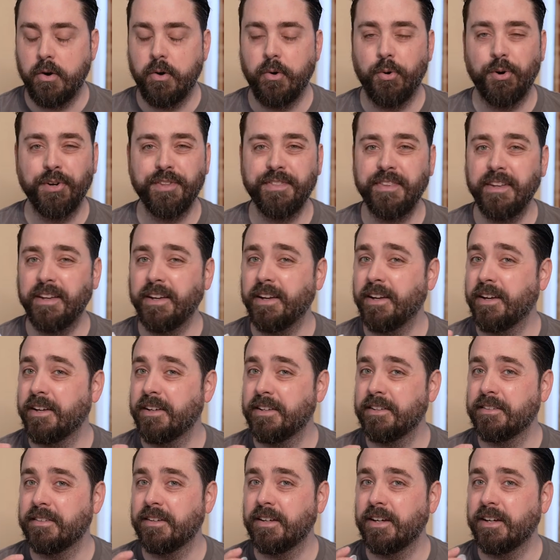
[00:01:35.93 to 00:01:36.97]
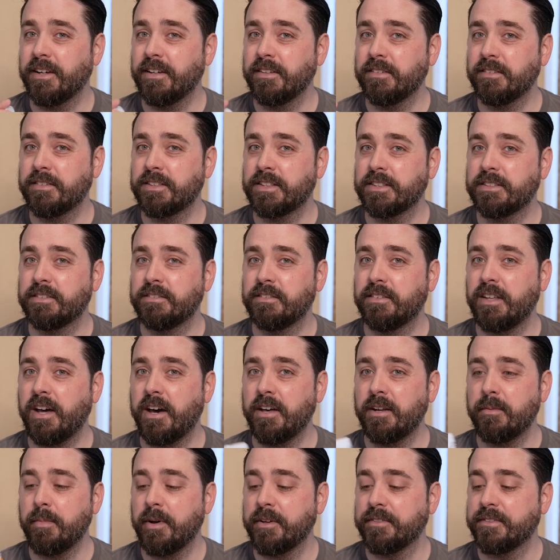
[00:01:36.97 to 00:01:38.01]
One thing I could
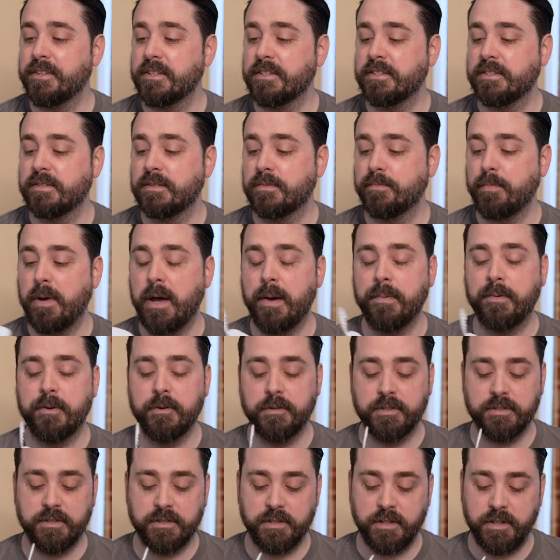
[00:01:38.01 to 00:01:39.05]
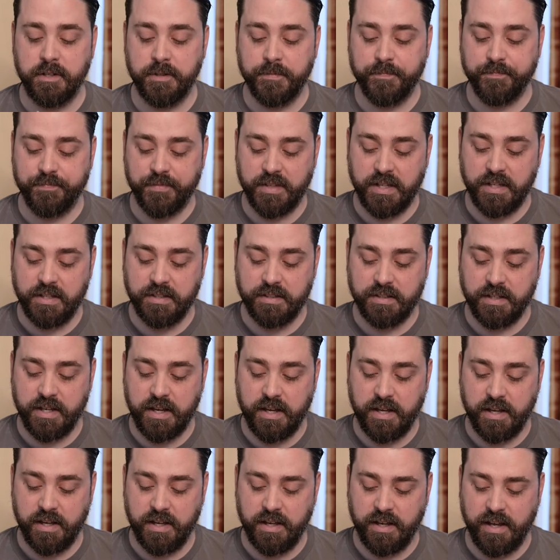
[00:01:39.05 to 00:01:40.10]
thought about this popcorn salt is
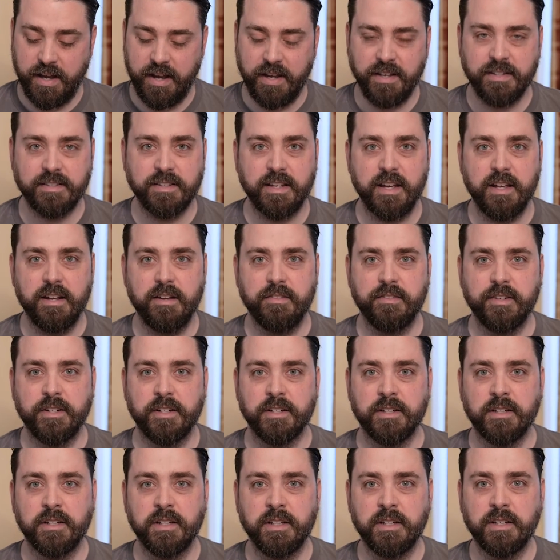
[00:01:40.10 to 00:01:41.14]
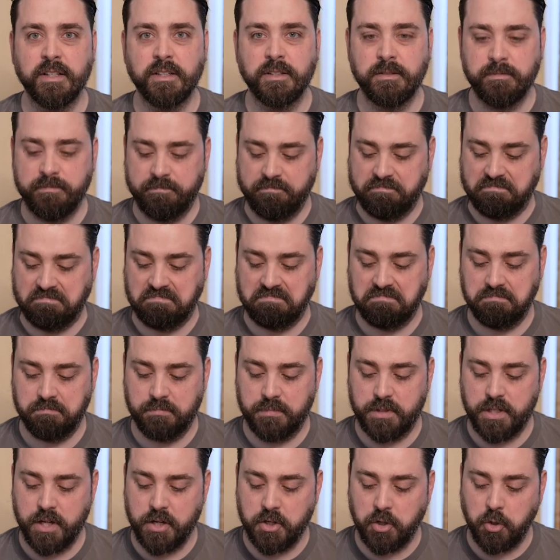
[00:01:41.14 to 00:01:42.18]
that it has kind of
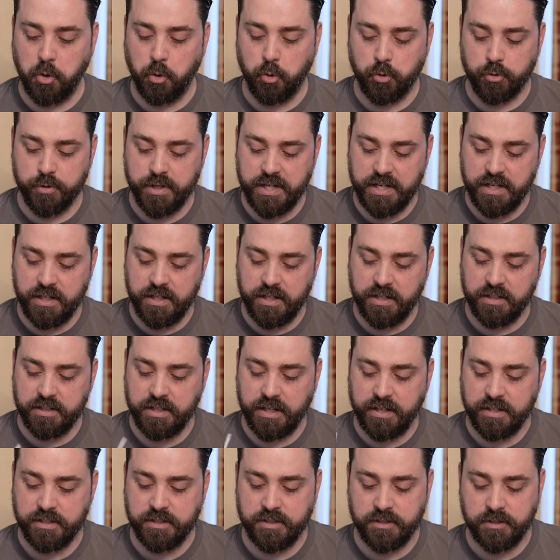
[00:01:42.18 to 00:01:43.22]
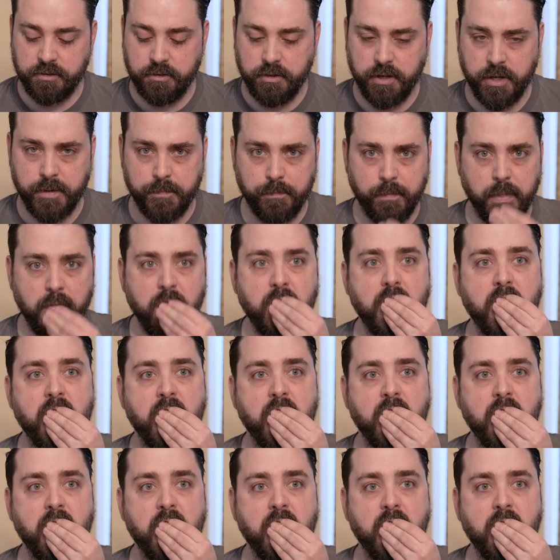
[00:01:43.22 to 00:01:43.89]
a chlorine-y taste to it.